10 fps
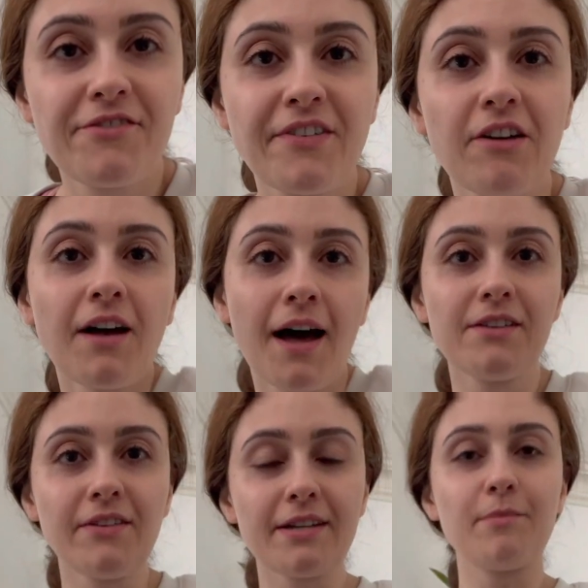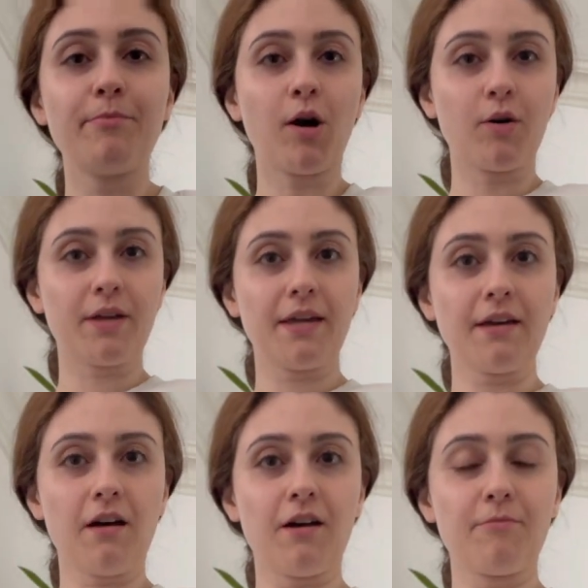felt kind of like a poking
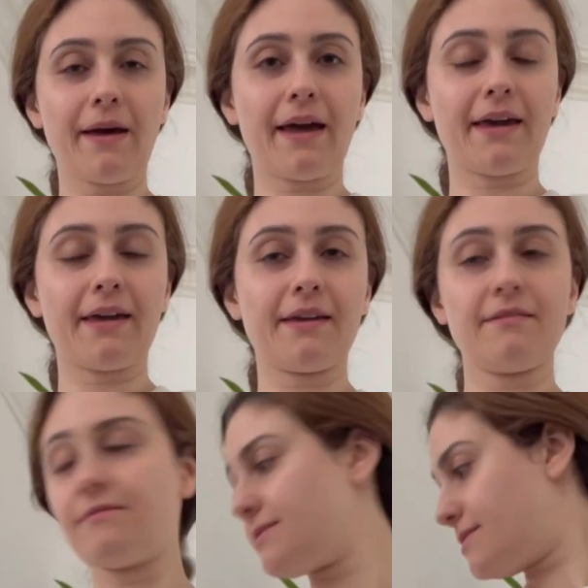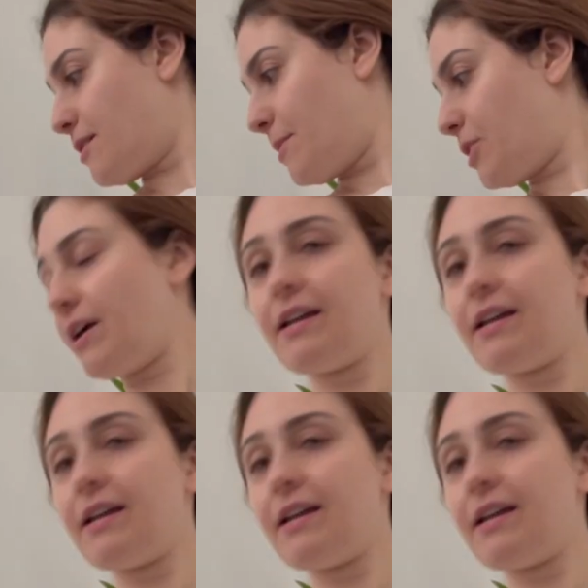on my stomach right